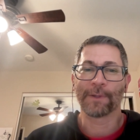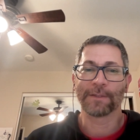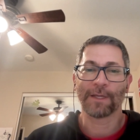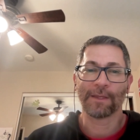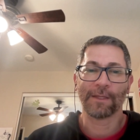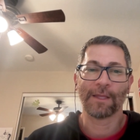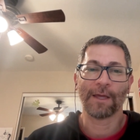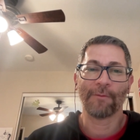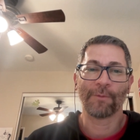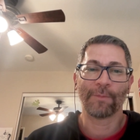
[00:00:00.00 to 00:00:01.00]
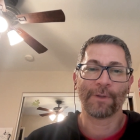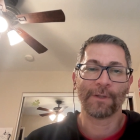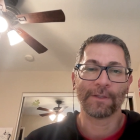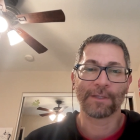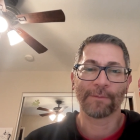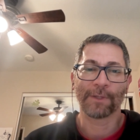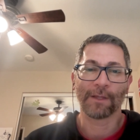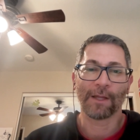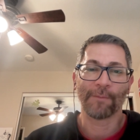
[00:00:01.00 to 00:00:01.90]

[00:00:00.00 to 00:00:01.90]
Because I think that would be something a lot